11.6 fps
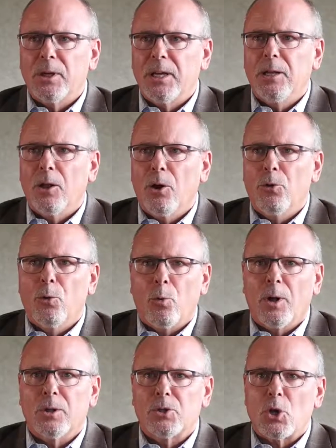heat load that
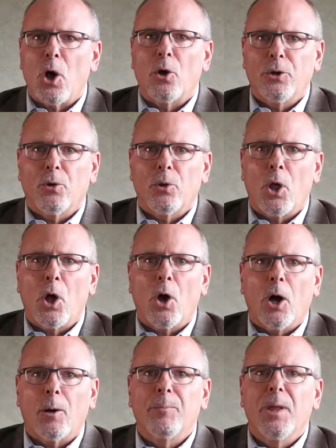runs all year
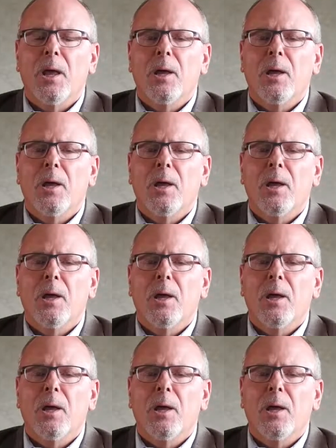long.